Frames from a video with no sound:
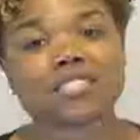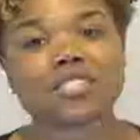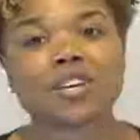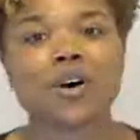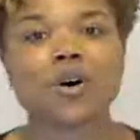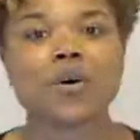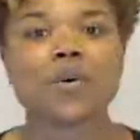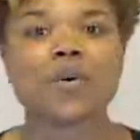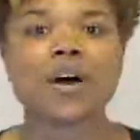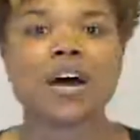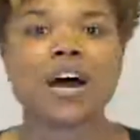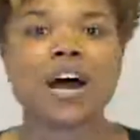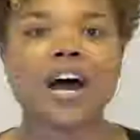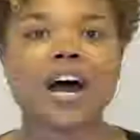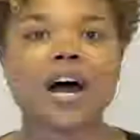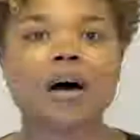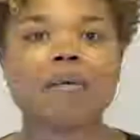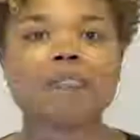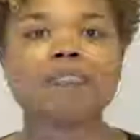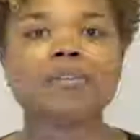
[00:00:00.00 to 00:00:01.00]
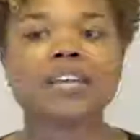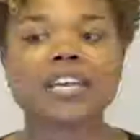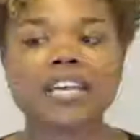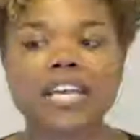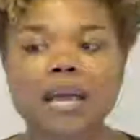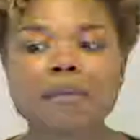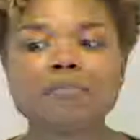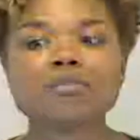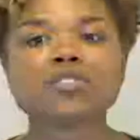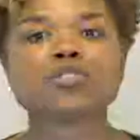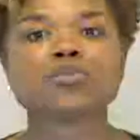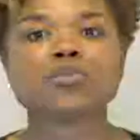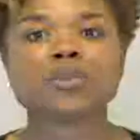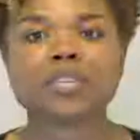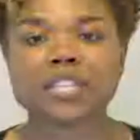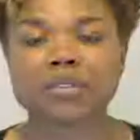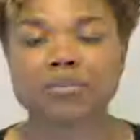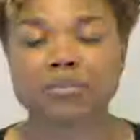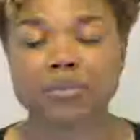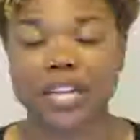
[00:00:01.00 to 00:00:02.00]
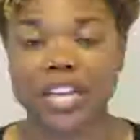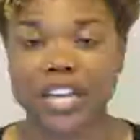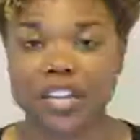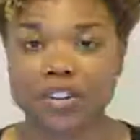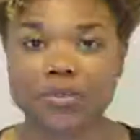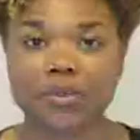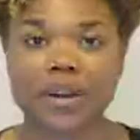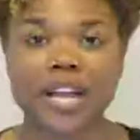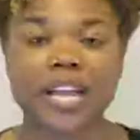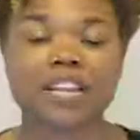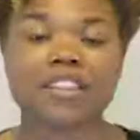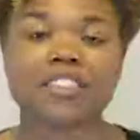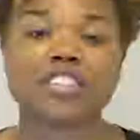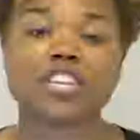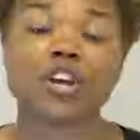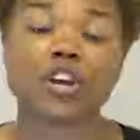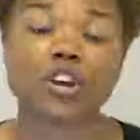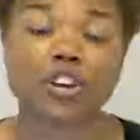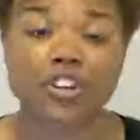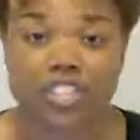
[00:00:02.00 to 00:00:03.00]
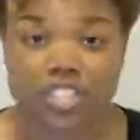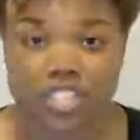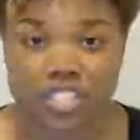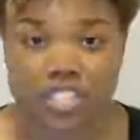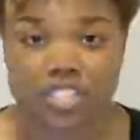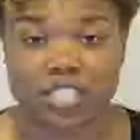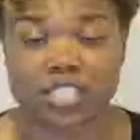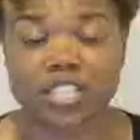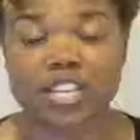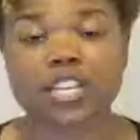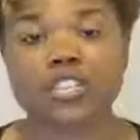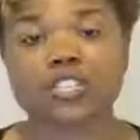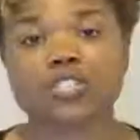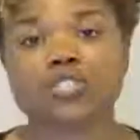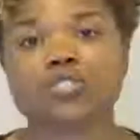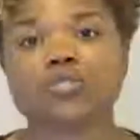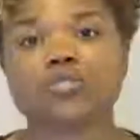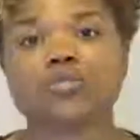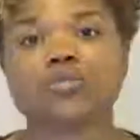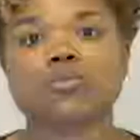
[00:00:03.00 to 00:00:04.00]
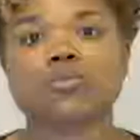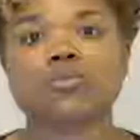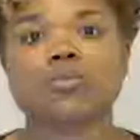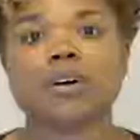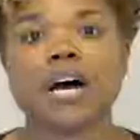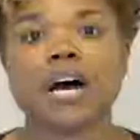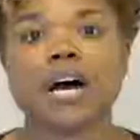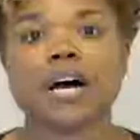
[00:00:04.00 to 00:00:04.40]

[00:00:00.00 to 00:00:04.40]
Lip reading: So being able to reiterate the urgency to